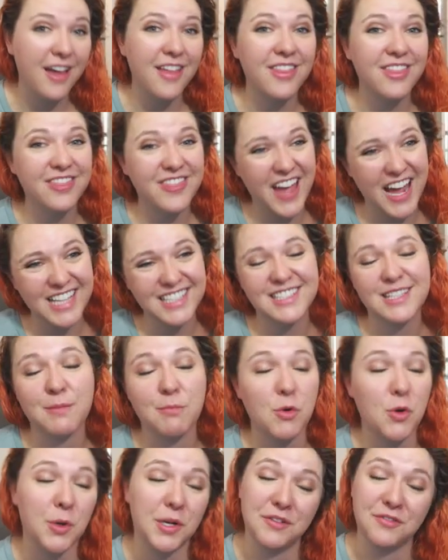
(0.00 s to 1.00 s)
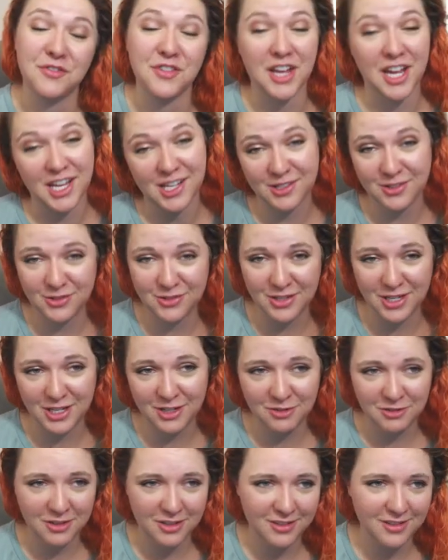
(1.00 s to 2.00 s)
That's the more advanced
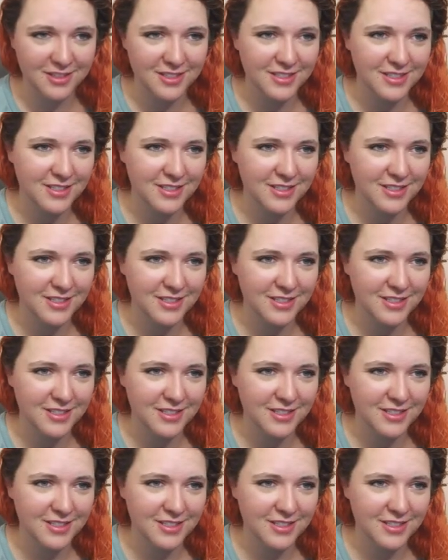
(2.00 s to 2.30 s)
sentence.